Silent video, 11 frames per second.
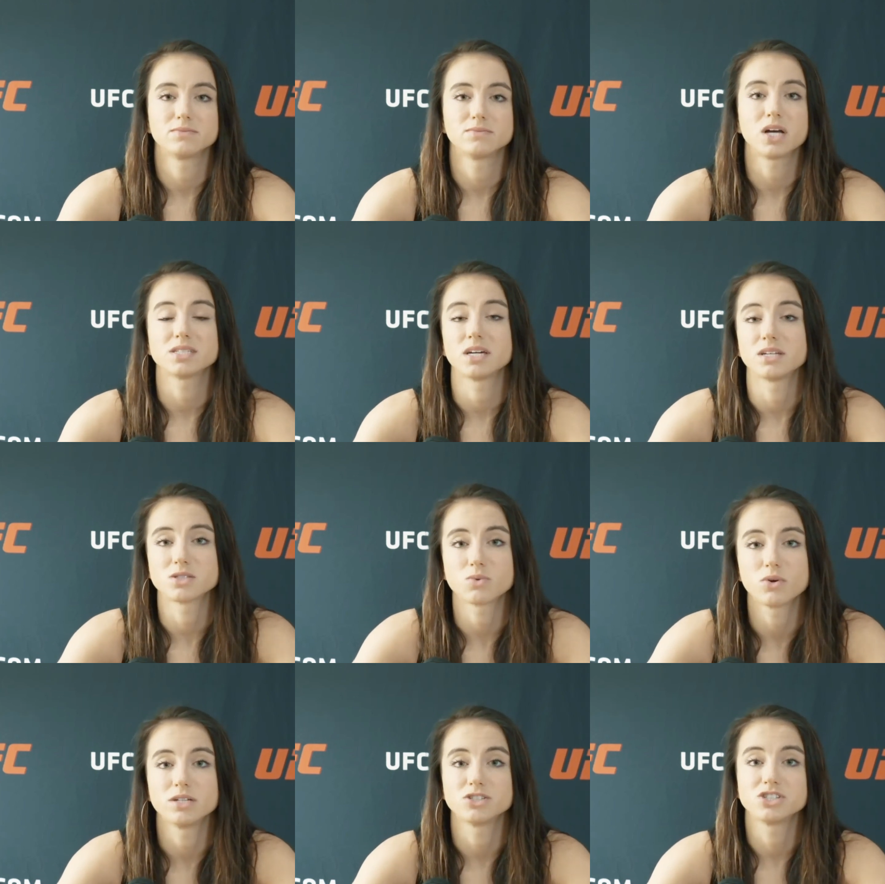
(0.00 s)
Tatiana
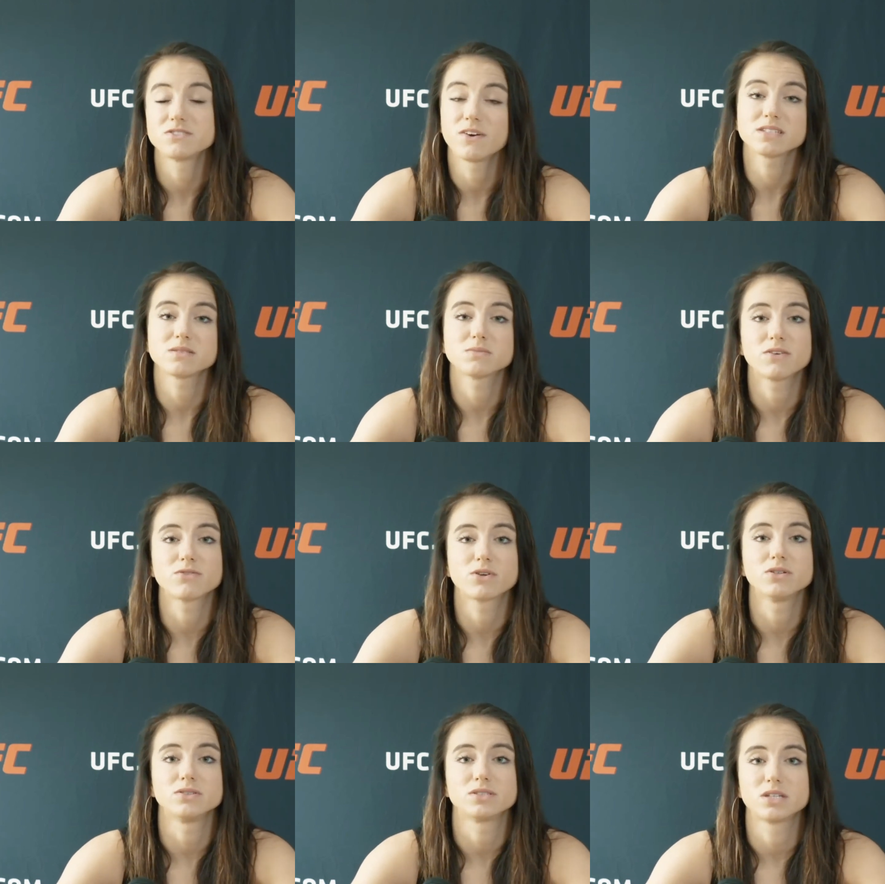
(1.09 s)
Suarez. She's fought some tough
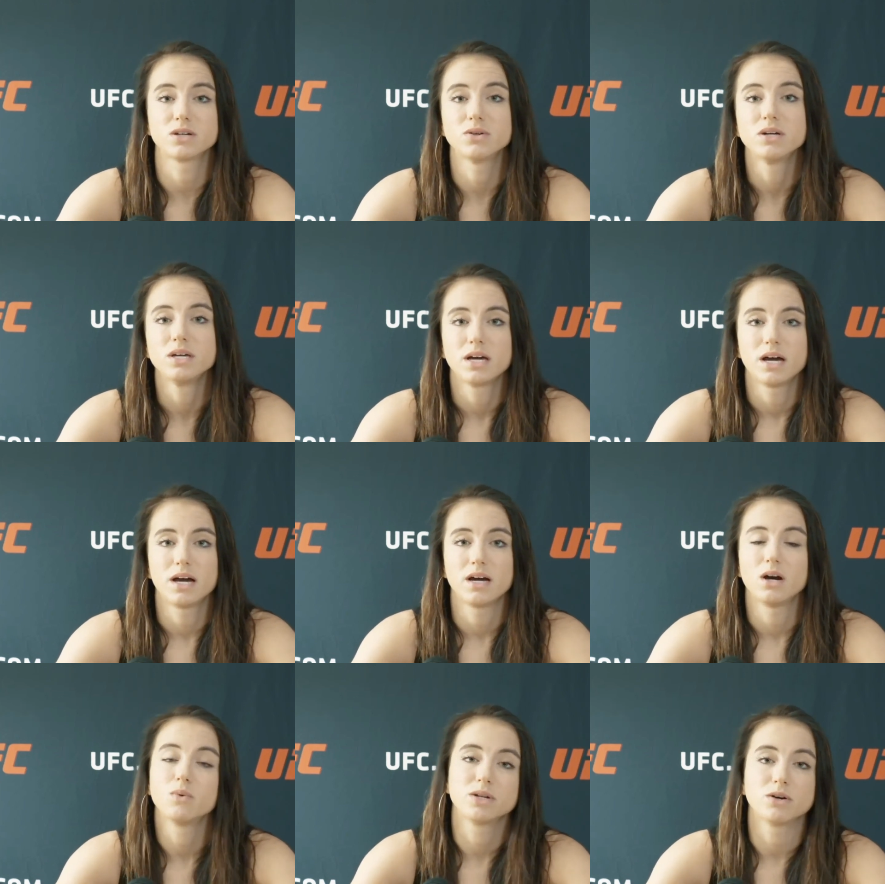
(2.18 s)
girls. So
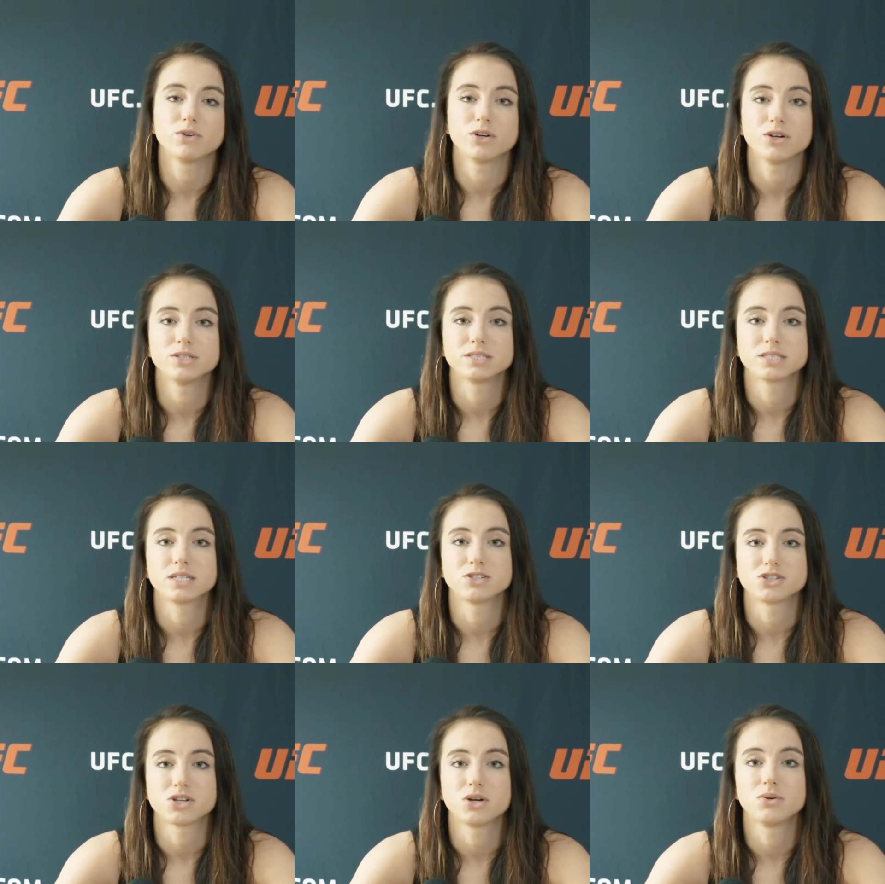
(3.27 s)
a win over her is going to
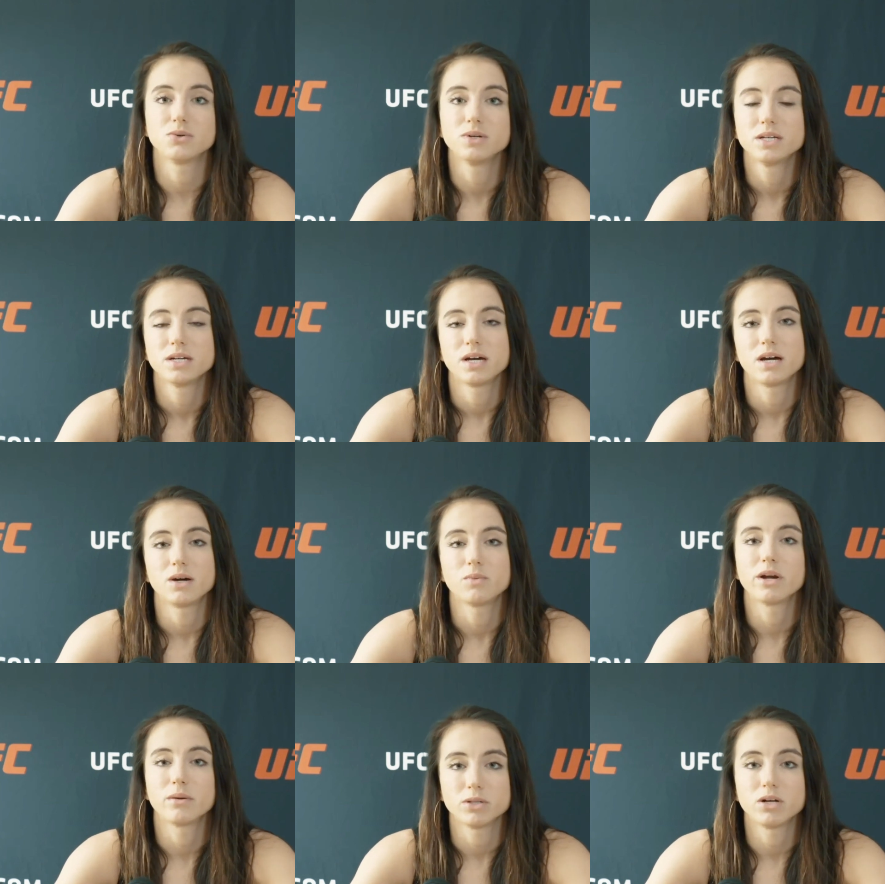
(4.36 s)
show
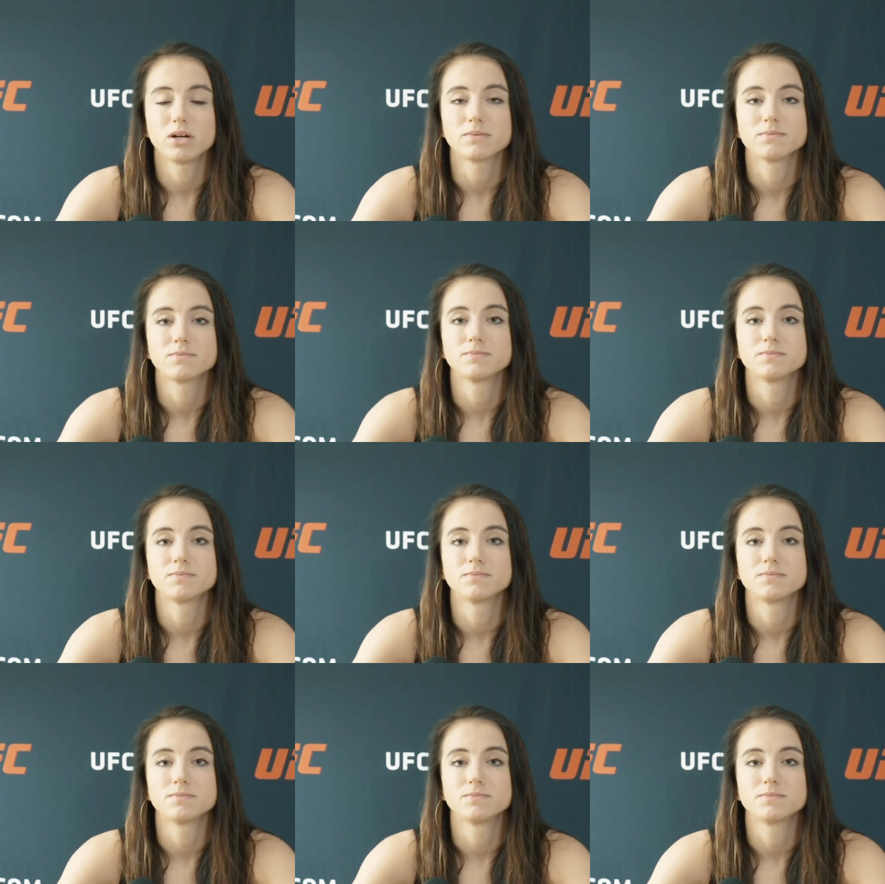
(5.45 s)
where it belongs.